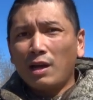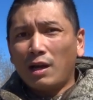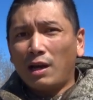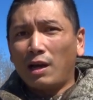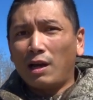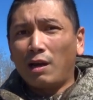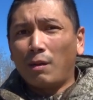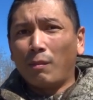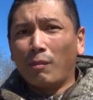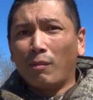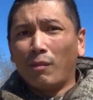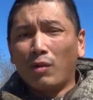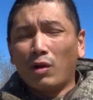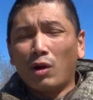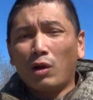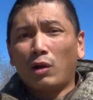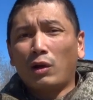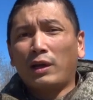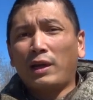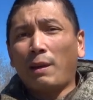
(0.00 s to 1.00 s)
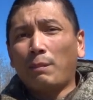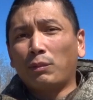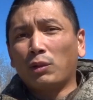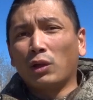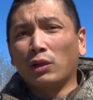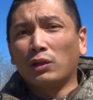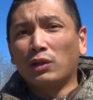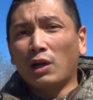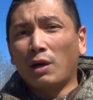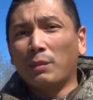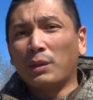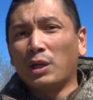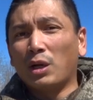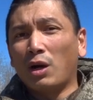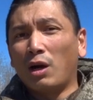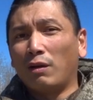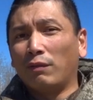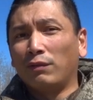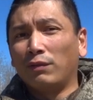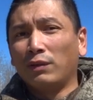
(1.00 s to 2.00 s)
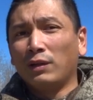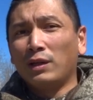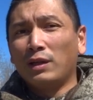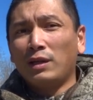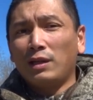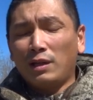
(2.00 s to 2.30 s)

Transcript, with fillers: um, kept on coming off